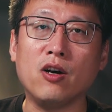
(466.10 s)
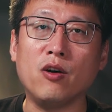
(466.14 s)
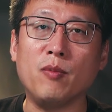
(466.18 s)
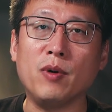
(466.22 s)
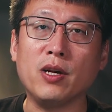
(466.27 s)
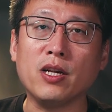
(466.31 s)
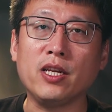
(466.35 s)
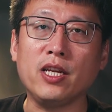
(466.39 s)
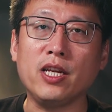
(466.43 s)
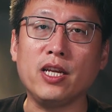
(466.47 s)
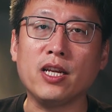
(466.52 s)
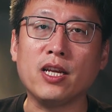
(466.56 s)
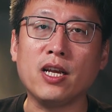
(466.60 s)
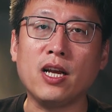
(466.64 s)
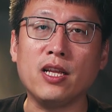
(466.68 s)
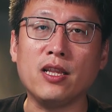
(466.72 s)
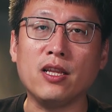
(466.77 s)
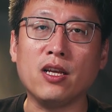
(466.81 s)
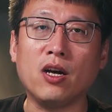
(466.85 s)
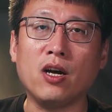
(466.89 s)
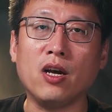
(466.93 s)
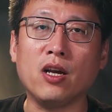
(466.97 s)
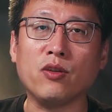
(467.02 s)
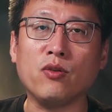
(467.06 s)
its high
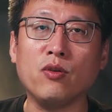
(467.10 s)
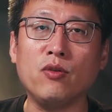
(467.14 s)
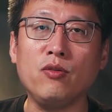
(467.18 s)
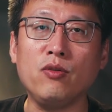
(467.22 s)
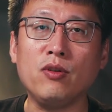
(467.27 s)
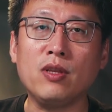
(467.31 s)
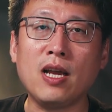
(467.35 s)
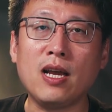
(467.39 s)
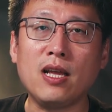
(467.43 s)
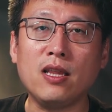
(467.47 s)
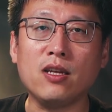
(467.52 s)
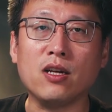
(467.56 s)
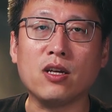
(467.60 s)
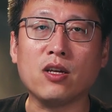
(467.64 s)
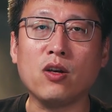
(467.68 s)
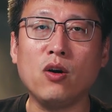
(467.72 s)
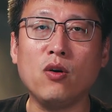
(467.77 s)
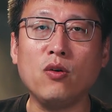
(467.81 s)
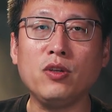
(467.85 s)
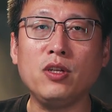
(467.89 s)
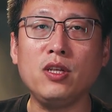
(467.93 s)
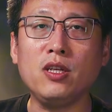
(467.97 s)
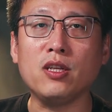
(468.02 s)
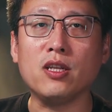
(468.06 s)
performance and
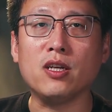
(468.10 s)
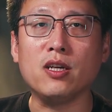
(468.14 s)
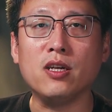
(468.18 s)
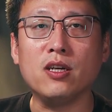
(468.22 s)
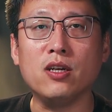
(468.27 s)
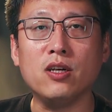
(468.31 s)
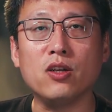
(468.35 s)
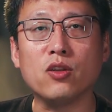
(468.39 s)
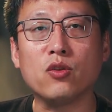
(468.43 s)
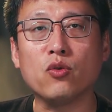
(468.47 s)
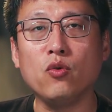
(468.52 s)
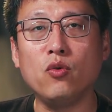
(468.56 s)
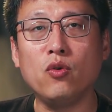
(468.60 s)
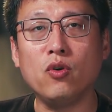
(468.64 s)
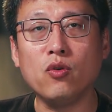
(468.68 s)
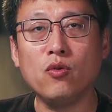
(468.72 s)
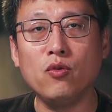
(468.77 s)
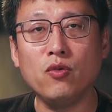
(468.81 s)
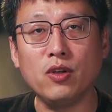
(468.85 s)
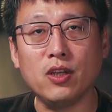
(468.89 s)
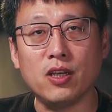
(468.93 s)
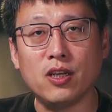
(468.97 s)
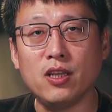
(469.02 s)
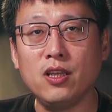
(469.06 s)
versatility make it
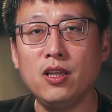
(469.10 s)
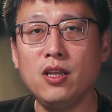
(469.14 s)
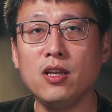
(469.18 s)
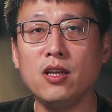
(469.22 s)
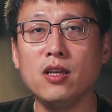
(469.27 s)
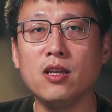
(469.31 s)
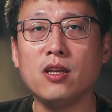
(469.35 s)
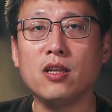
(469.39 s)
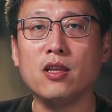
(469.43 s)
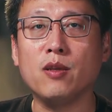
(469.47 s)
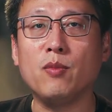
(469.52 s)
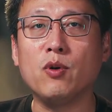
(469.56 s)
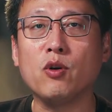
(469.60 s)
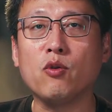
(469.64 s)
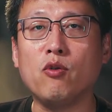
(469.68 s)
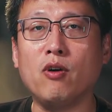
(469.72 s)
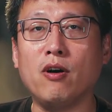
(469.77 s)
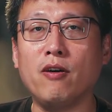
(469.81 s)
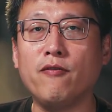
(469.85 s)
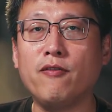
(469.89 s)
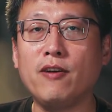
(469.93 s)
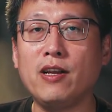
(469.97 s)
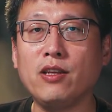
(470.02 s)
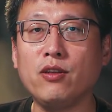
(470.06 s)
ideal for
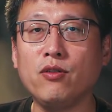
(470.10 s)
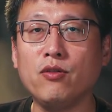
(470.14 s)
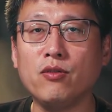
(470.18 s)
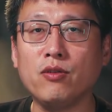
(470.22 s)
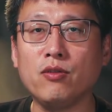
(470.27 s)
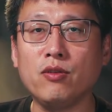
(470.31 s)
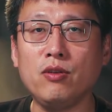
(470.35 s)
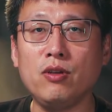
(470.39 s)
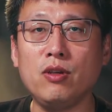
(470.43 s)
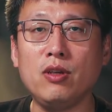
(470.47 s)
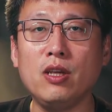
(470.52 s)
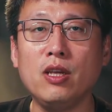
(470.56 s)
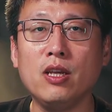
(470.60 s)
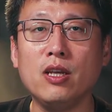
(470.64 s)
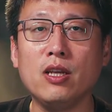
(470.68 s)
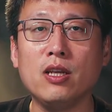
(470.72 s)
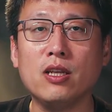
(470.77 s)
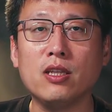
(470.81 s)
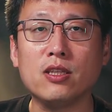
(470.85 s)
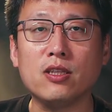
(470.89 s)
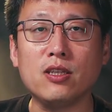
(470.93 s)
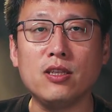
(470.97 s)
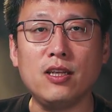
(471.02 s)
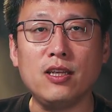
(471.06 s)
smart home system,
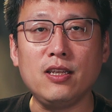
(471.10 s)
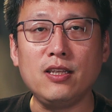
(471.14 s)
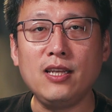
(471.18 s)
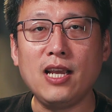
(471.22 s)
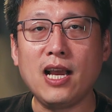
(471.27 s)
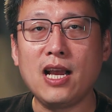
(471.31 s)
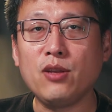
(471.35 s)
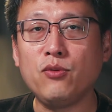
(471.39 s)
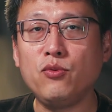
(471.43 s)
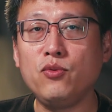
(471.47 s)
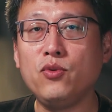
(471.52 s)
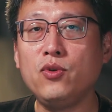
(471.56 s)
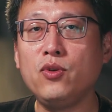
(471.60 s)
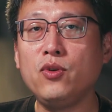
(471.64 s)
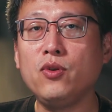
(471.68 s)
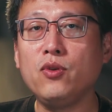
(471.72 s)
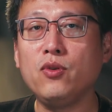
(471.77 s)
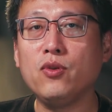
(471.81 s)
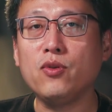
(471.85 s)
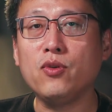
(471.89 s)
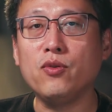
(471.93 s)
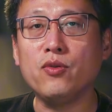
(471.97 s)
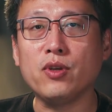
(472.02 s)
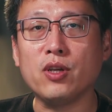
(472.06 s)
industrial
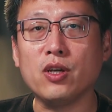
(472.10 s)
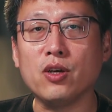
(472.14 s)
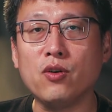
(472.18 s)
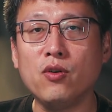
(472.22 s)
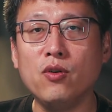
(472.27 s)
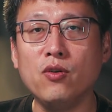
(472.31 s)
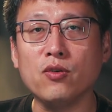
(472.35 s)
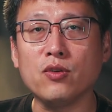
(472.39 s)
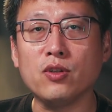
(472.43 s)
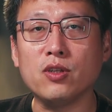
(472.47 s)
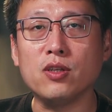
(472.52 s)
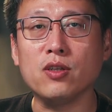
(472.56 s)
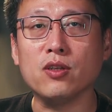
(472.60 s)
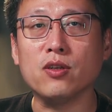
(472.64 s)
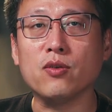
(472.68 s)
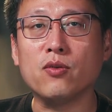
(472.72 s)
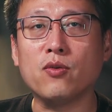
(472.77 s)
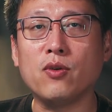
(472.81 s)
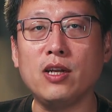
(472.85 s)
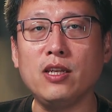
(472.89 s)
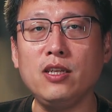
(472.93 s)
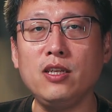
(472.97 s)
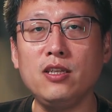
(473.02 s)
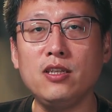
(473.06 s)
control and
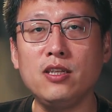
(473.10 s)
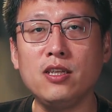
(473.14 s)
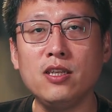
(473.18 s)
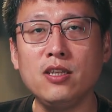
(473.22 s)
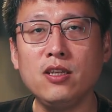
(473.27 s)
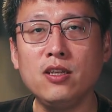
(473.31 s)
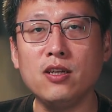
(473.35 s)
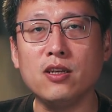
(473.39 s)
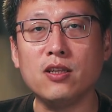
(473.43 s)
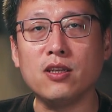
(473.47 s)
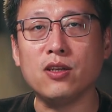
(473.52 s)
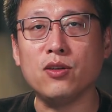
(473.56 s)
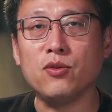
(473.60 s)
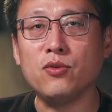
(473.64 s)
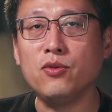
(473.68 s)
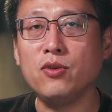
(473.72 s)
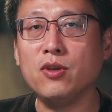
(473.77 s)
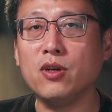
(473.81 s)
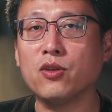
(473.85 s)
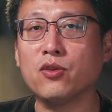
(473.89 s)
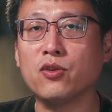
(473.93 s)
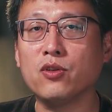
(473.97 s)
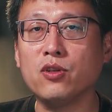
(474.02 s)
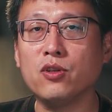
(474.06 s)
environmental monitoring,
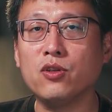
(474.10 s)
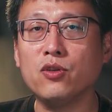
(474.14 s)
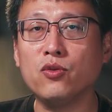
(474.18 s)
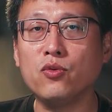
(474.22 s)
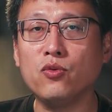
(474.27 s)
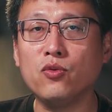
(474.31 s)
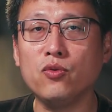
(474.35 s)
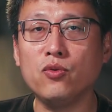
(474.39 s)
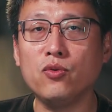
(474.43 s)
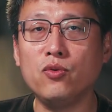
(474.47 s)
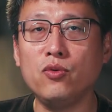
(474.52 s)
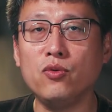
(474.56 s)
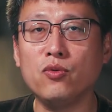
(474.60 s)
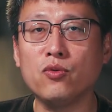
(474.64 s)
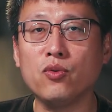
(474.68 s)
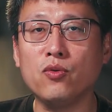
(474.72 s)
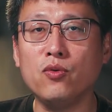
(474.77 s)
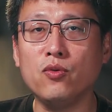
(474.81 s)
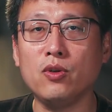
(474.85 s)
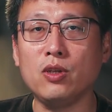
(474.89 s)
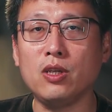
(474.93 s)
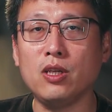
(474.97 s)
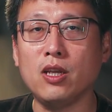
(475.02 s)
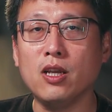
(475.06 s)
real-time
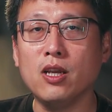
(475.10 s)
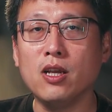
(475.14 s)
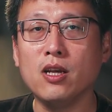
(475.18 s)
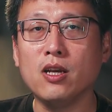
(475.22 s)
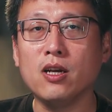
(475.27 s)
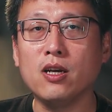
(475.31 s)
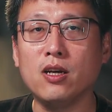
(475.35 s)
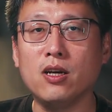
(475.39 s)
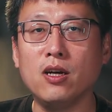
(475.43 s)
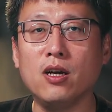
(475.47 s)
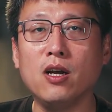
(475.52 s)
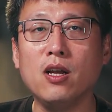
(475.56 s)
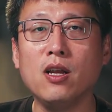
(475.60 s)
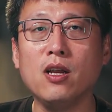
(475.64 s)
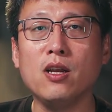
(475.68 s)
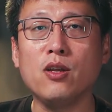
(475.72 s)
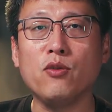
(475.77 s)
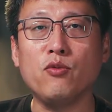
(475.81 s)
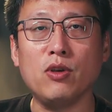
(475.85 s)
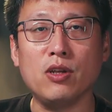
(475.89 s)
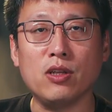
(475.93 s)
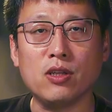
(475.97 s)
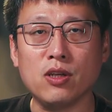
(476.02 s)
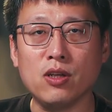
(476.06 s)
processing, and
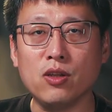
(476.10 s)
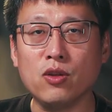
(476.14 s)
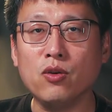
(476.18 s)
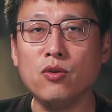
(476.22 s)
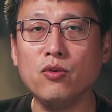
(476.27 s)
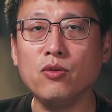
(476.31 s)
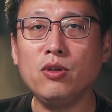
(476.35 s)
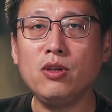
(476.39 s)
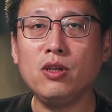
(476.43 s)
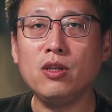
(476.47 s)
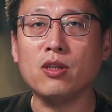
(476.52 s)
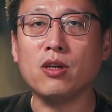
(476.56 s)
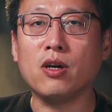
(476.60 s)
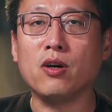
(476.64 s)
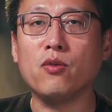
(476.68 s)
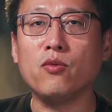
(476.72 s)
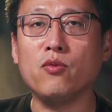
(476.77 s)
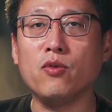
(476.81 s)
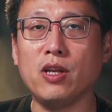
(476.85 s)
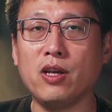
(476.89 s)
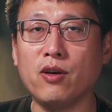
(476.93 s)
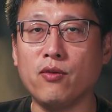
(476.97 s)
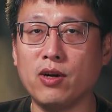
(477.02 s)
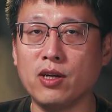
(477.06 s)
remote communication
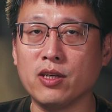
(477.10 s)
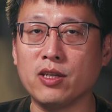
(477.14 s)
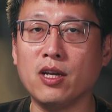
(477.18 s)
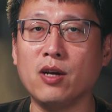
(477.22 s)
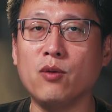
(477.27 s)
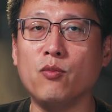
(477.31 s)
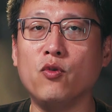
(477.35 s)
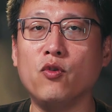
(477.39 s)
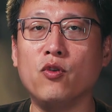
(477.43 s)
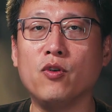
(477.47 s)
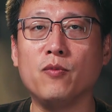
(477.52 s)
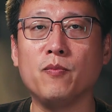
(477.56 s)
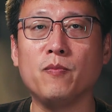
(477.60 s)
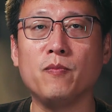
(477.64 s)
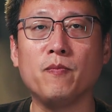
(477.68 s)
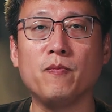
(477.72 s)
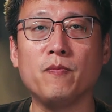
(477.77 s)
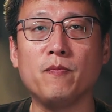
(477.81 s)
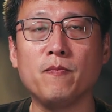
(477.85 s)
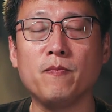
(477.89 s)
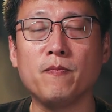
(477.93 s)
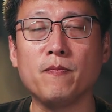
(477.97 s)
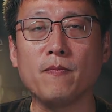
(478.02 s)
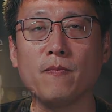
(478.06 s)
for IoT
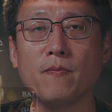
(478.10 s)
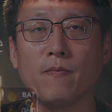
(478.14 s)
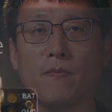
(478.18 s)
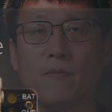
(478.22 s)
projects.